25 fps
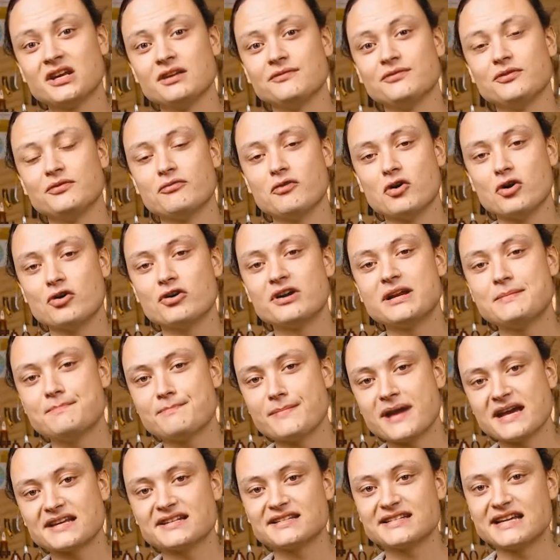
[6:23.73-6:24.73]
If you've already
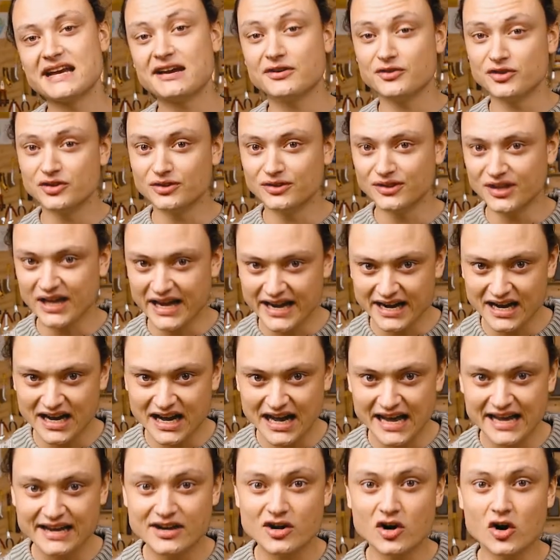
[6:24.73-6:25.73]
maxed out your layer
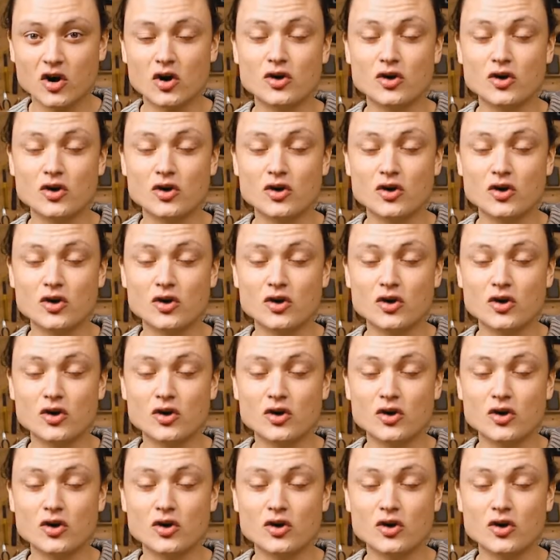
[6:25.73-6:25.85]
height